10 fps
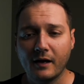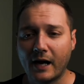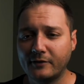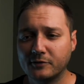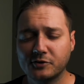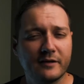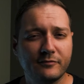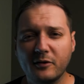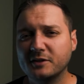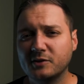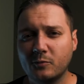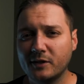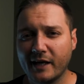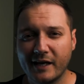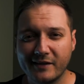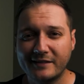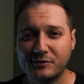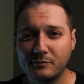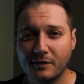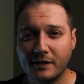I don't try and focus on one area
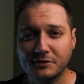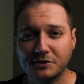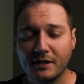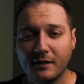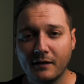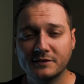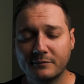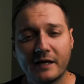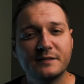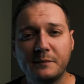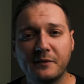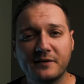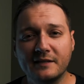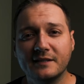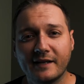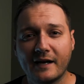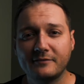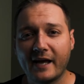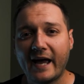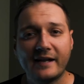too much. Sometimes people think that they have
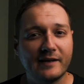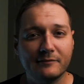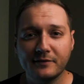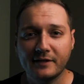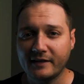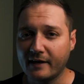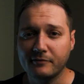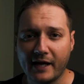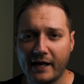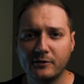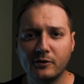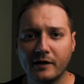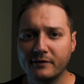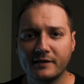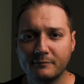to add everything, every angle, everything